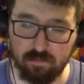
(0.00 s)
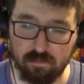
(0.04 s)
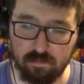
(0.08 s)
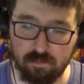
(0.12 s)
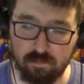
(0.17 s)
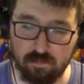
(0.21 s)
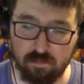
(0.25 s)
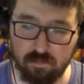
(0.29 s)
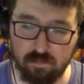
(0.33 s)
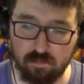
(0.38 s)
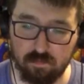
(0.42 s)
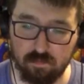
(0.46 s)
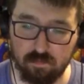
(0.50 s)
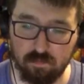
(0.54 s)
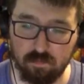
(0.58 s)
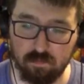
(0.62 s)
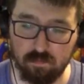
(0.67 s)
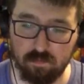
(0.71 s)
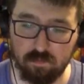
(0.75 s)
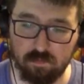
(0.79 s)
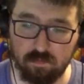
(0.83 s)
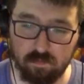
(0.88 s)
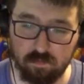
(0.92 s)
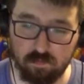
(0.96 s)

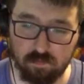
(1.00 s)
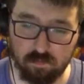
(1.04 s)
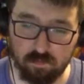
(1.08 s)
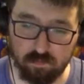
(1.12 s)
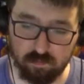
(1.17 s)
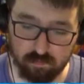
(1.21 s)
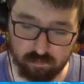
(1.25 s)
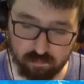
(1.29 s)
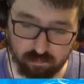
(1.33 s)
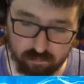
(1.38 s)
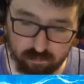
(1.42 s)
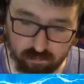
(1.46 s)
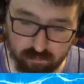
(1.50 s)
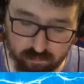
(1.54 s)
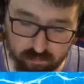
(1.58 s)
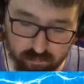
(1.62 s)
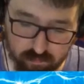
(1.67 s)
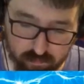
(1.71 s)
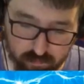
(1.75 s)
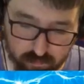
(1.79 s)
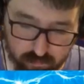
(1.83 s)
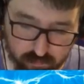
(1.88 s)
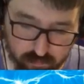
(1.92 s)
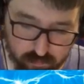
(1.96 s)

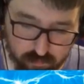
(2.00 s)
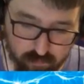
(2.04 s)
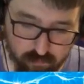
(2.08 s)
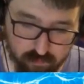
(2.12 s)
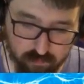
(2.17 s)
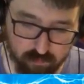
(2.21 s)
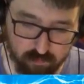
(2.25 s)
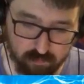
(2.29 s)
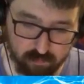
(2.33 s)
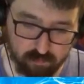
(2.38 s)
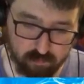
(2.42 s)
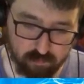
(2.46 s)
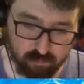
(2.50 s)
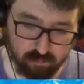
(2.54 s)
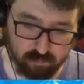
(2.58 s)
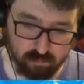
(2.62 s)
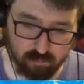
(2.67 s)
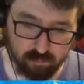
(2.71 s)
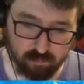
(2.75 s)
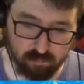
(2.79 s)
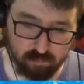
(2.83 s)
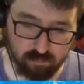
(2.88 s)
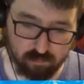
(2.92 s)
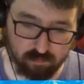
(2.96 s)

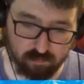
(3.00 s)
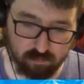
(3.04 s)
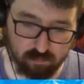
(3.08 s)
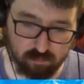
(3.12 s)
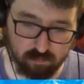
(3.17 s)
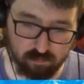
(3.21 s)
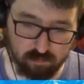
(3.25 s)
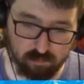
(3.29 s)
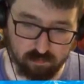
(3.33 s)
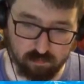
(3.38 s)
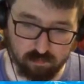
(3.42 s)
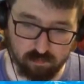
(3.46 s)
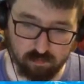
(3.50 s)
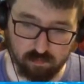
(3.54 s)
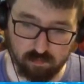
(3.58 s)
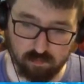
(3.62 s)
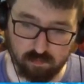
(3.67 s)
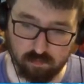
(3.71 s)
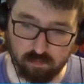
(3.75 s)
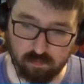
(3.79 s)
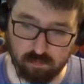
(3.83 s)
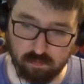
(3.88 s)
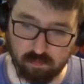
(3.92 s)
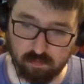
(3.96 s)

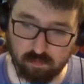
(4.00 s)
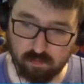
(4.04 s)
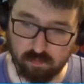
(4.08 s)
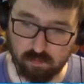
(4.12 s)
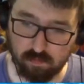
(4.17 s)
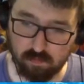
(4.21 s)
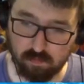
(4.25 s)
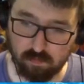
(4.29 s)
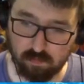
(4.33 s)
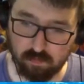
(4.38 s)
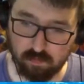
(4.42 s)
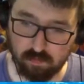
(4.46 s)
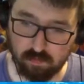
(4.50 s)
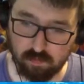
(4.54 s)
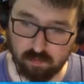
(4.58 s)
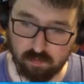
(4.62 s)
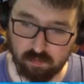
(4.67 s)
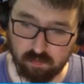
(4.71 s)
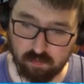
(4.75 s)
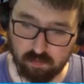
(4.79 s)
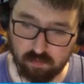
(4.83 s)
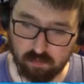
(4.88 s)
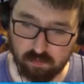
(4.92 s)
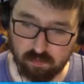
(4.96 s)

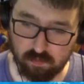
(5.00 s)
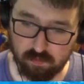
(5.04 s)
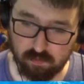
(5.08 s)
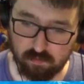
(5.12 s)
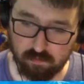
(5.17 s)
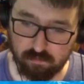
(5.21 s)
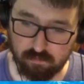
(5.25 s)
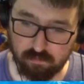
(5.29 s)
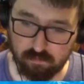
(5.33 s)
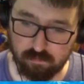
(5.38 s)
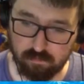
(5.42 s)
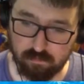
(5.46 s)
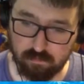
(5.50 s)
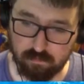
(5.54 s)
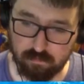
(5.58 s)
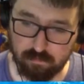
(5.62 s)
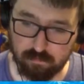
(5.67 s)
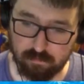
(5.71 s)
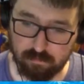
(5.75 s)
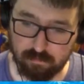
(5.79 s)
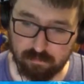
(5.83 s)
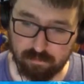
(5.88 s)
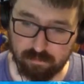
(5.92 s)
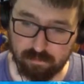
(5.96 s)
[no speech]